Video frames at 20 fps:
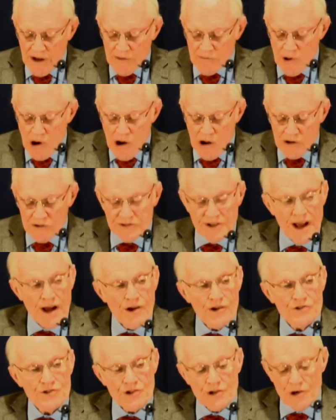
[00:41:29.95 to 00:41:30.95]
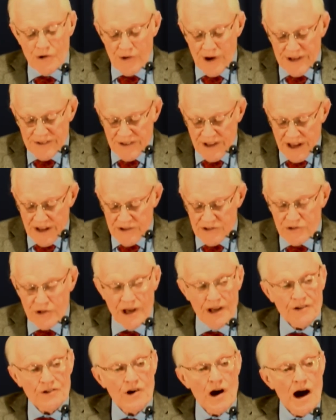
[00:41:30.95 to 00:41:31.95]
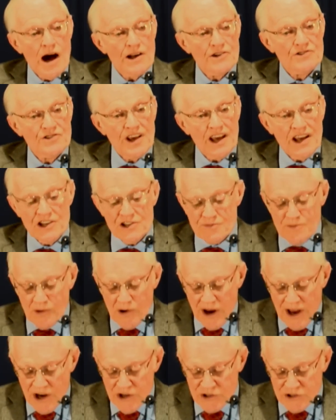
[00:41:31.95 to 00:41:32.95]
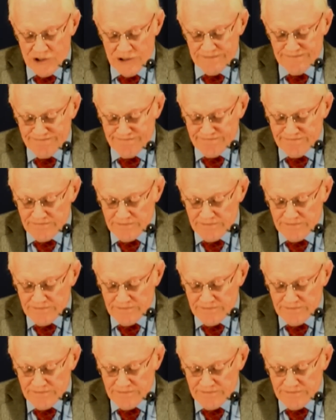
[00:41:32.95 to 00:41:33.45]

Paul tells the Corinthians in God's inspiration,